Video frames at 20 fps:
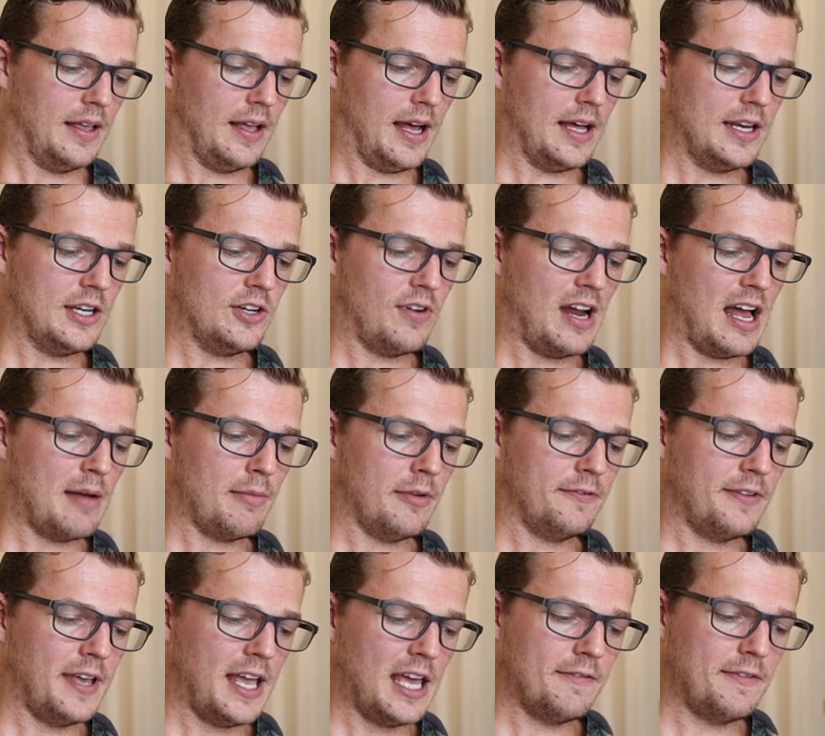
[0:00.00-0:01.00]
Under Armour
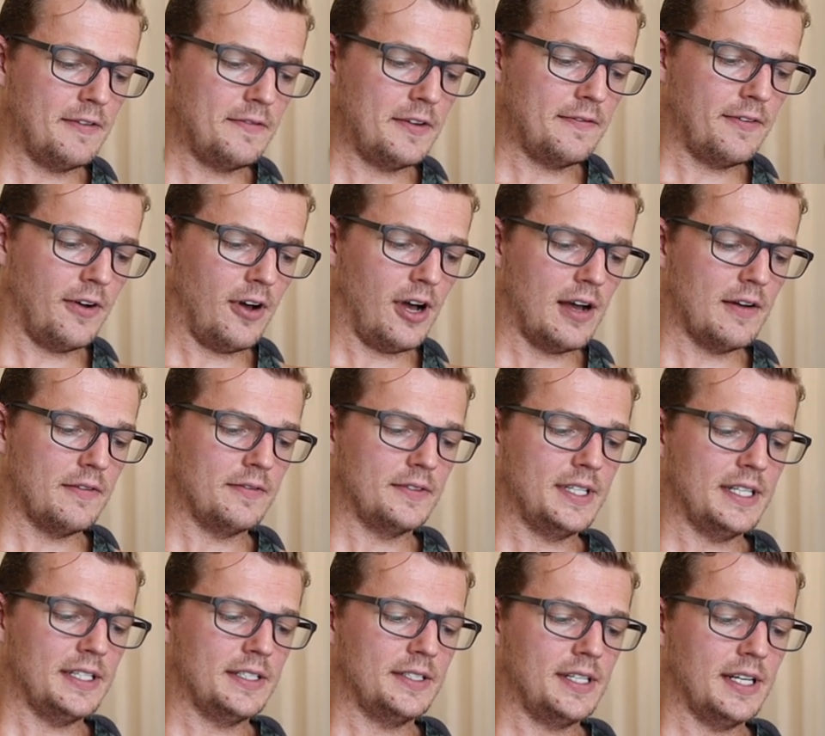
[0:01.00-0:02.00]
Fan 55,
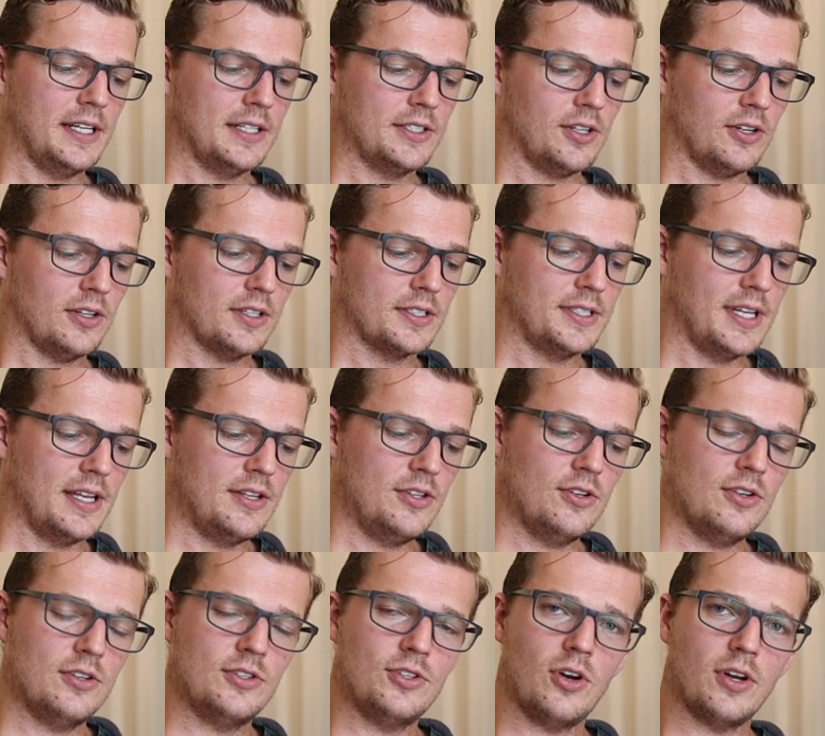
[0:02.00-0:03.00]
did TikTok send
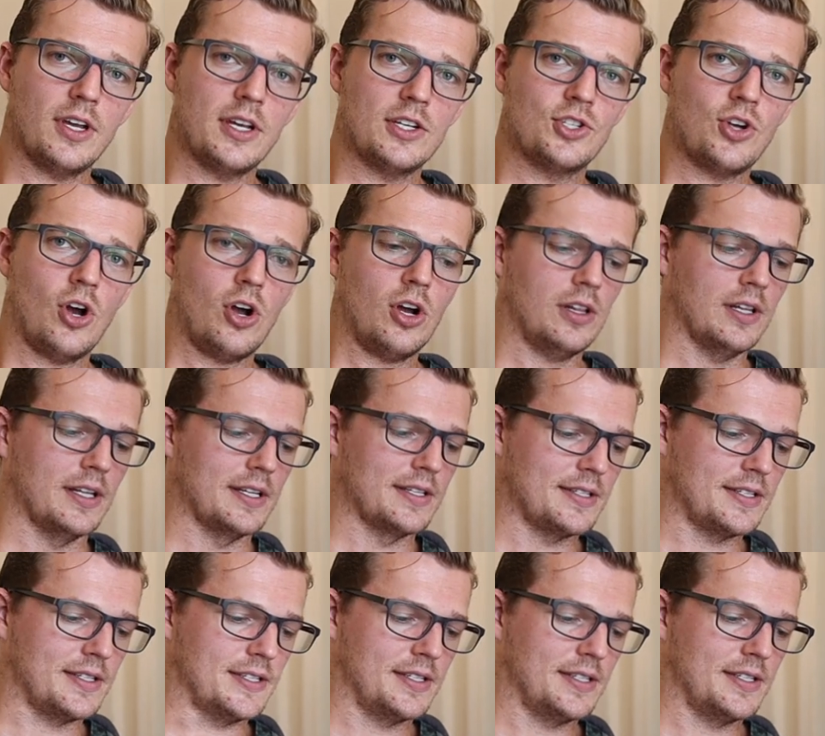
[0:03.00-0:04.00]
you doggy
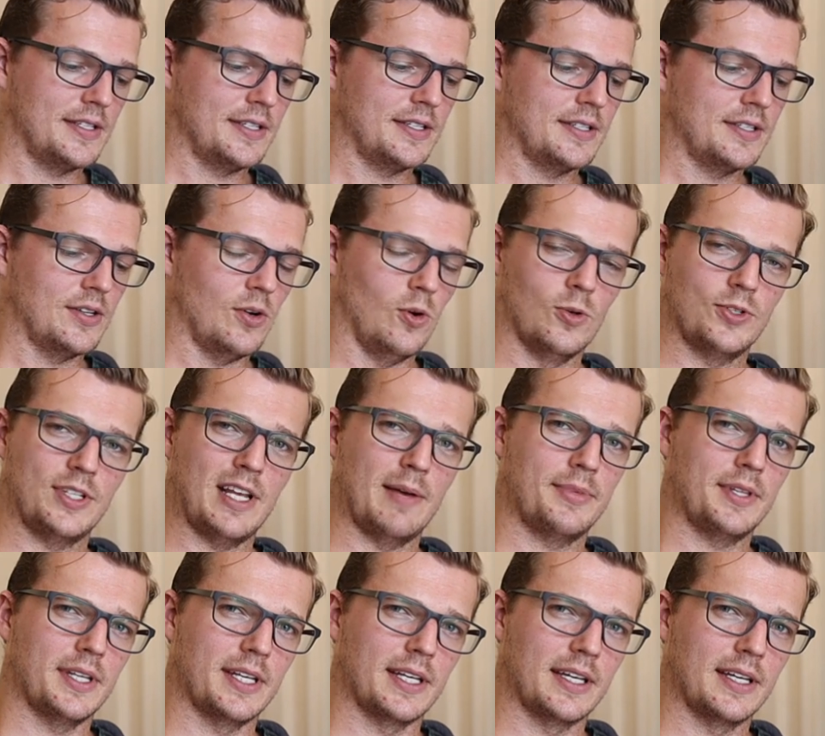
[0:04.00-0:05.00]
chocolates or
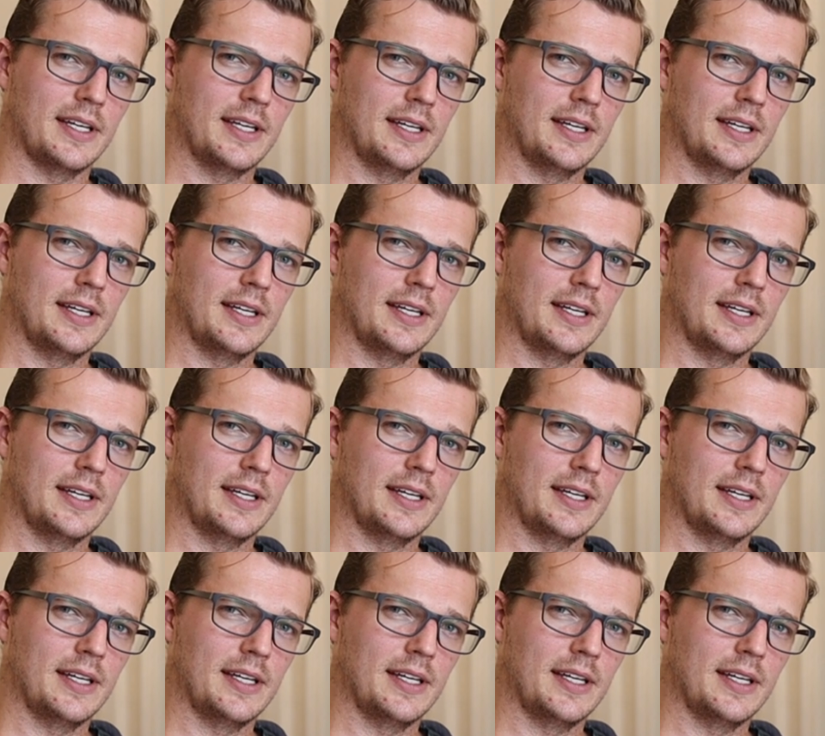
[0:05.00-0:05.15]
something?